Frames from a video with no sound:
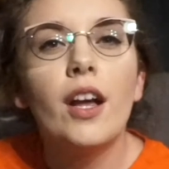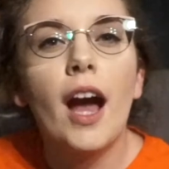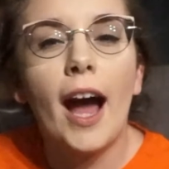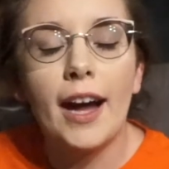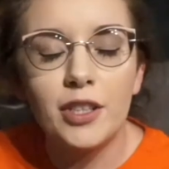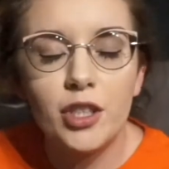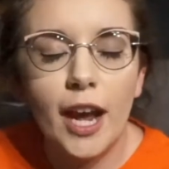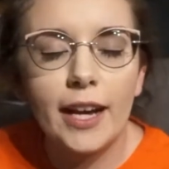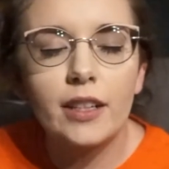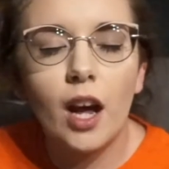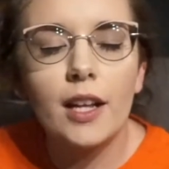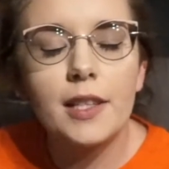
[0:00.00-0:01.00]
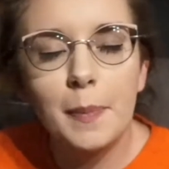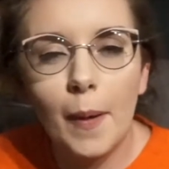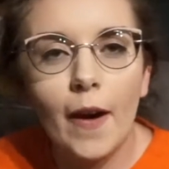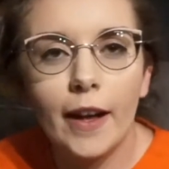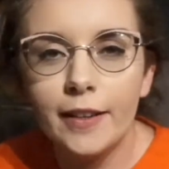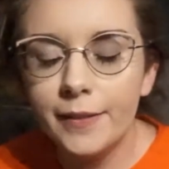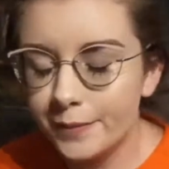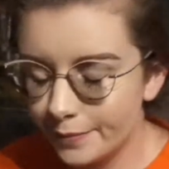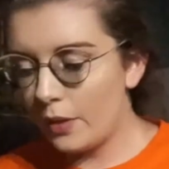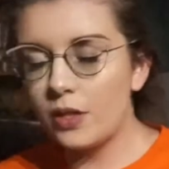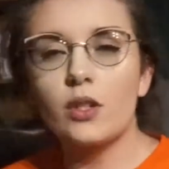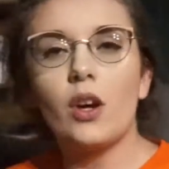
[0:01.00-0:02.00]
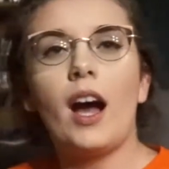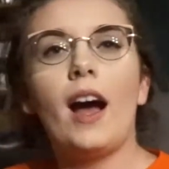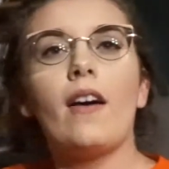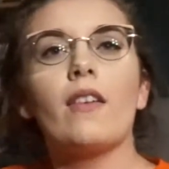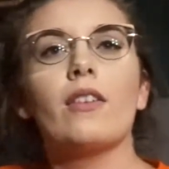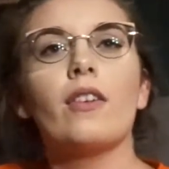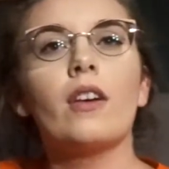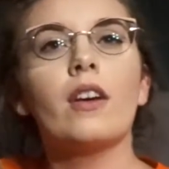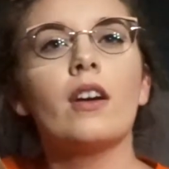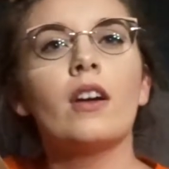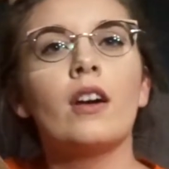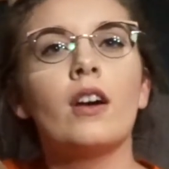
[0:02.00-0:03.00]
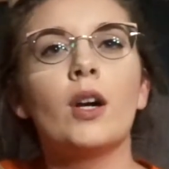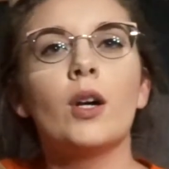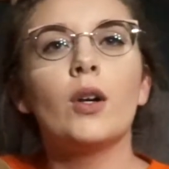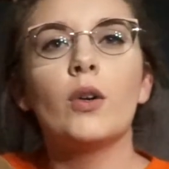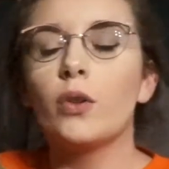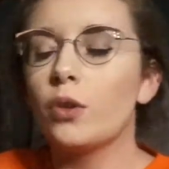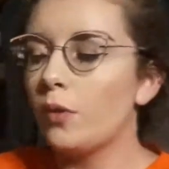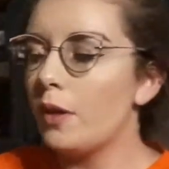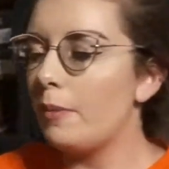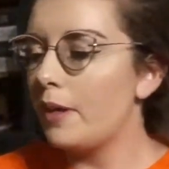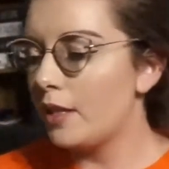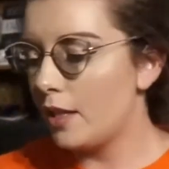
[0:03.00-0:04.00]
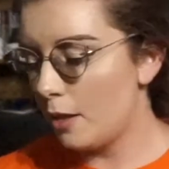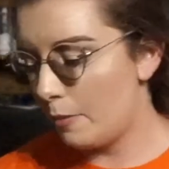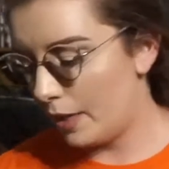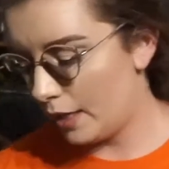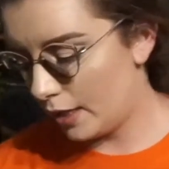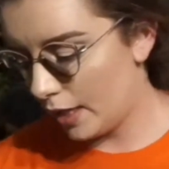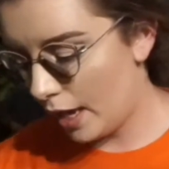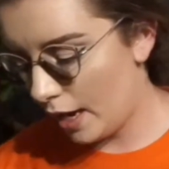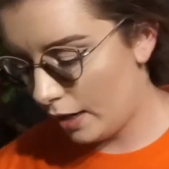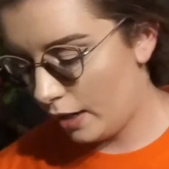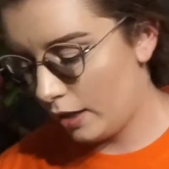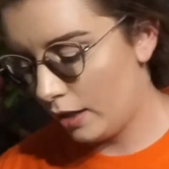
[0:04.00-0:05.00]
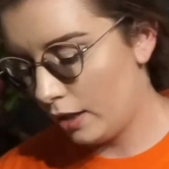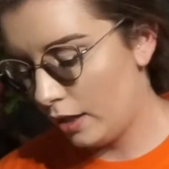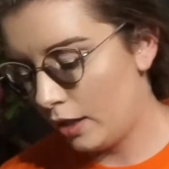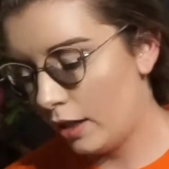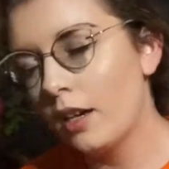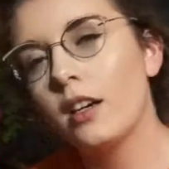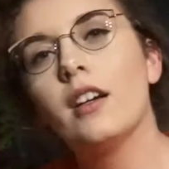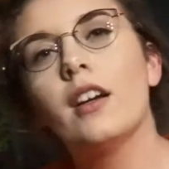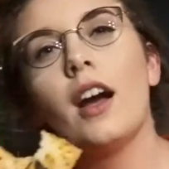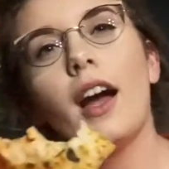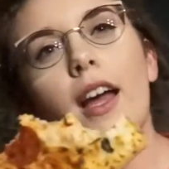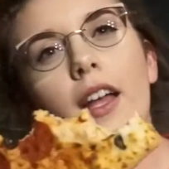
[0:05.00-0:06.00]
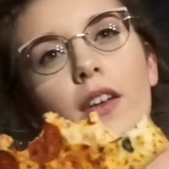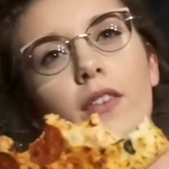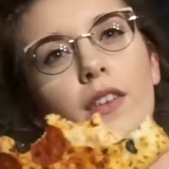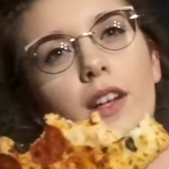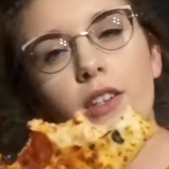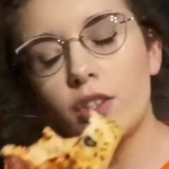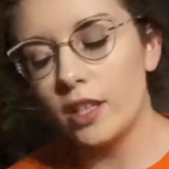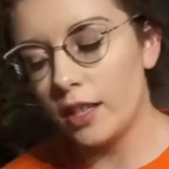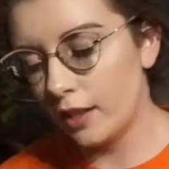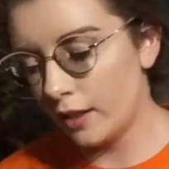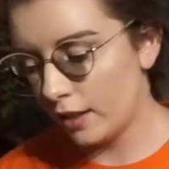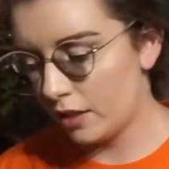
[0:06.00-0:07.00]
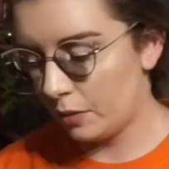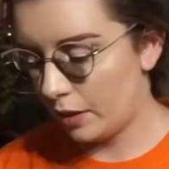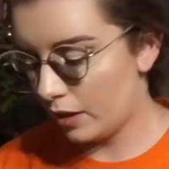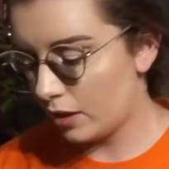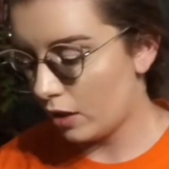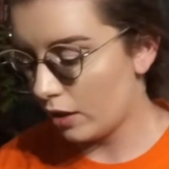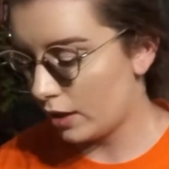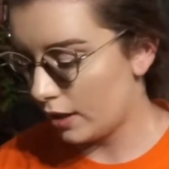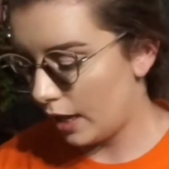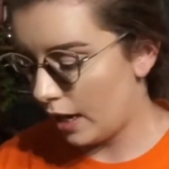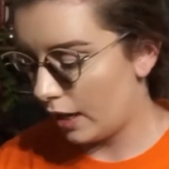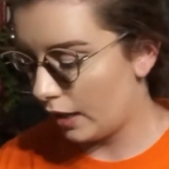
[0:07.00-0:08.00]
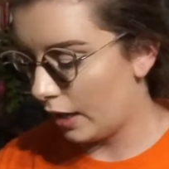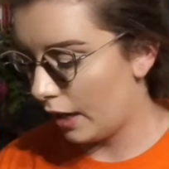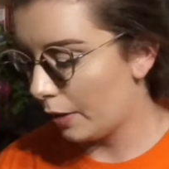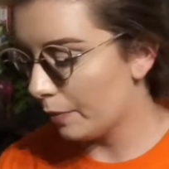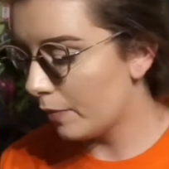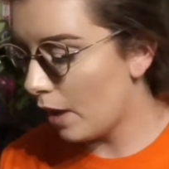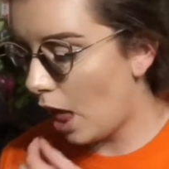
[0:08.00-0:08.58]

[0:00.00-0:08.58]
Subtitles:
Hashtag not spawn. We still have 3 pieces of pizza. I didn't finish eating this one, so it's staying in there.